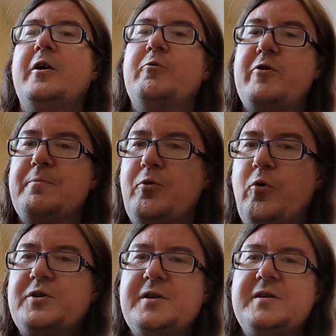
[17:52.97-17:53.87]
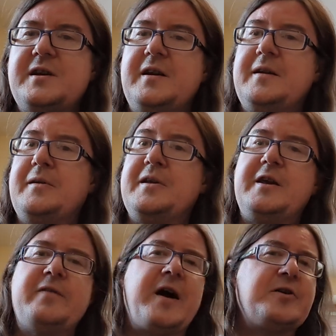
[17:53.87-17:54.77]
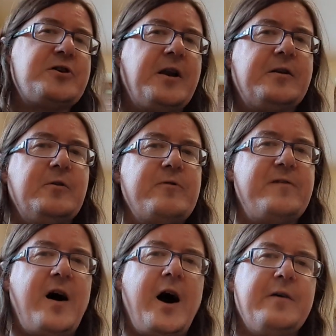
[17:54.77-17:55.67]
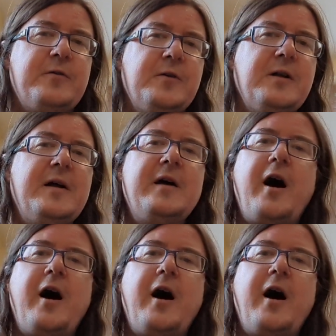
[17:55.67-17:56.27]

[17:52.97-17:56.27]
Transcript: who were important in evangelical revival,